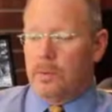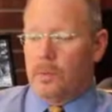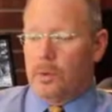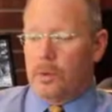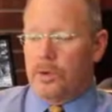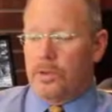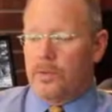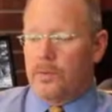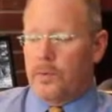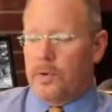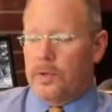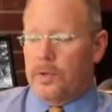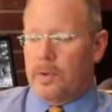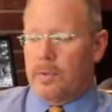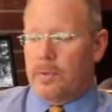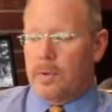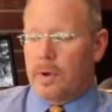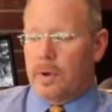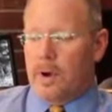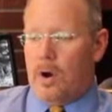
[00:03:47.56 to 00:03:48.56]
Words of
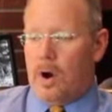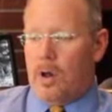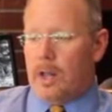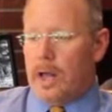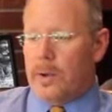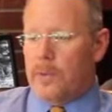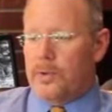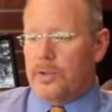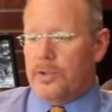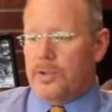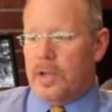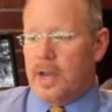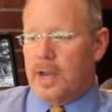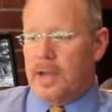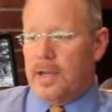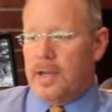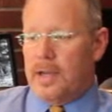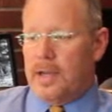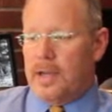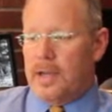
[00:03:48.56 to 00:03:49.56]
wisdom, all I would
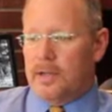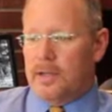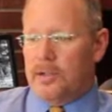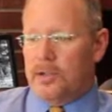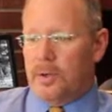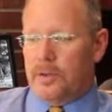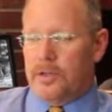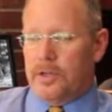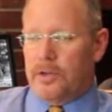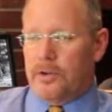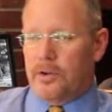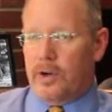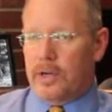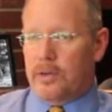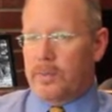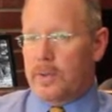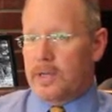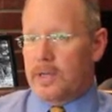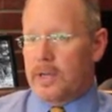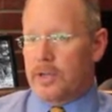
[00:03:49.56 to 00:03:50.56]
say is don't set your
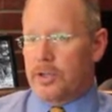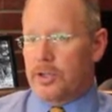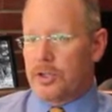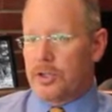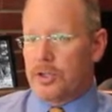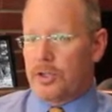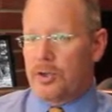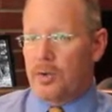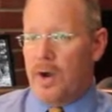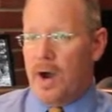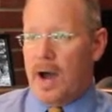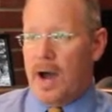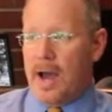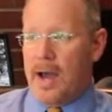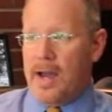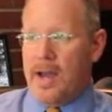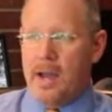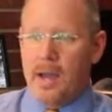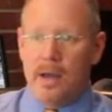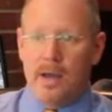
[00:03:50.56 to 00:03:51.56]
expectations too
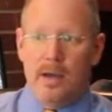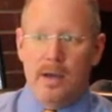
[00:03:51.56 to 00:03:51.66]
high.